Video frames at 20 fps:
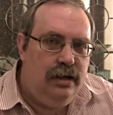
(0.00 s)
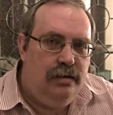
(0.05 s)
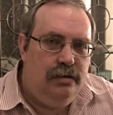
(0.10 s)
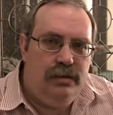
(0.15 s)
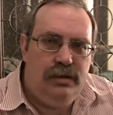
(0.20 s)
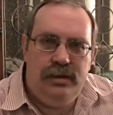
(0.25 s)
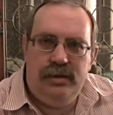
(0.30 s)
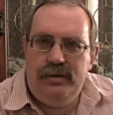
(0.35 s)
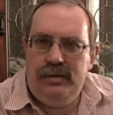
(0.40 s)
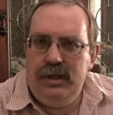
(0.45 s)

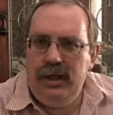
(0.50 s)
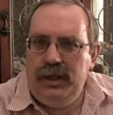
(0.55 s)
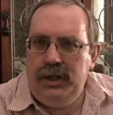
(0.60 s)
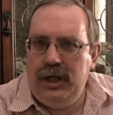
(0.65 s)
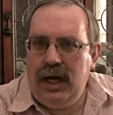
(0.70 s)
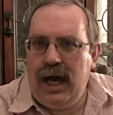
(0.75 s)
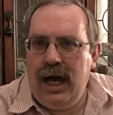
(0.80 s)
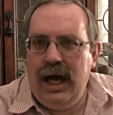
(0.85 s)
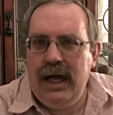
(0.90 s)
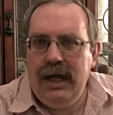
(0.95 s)
was of such
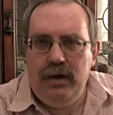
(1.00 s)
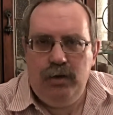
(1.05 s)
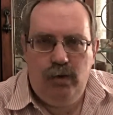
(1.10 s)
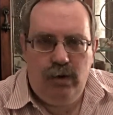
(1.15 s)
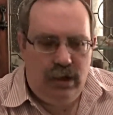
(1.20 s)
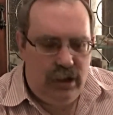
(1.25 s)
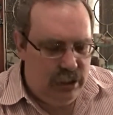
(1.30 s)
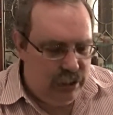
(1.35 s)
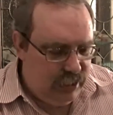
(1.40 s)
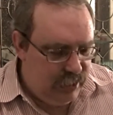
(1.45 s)
high
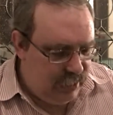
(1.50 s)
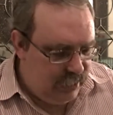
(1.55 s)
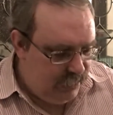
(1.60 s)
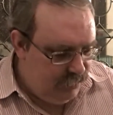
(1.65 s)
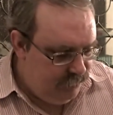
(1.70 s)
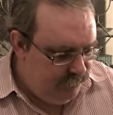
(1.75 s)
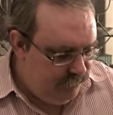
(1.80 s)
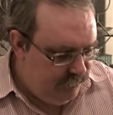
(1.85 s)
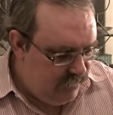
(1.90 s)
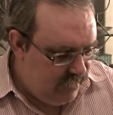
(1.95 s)
quality
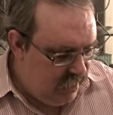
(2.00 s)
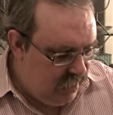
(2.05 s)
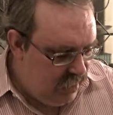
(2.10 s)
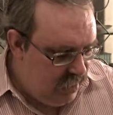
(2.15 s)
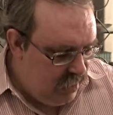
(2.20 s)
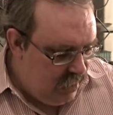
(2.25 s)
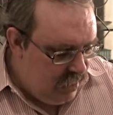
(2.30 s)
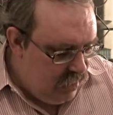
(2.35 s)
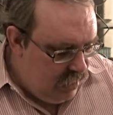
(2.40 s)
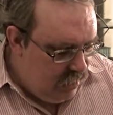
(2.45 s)

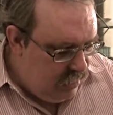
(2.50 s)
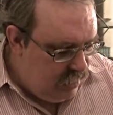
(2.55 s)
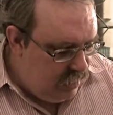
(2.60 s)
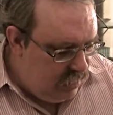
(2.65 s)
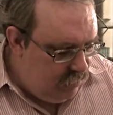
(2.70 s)
that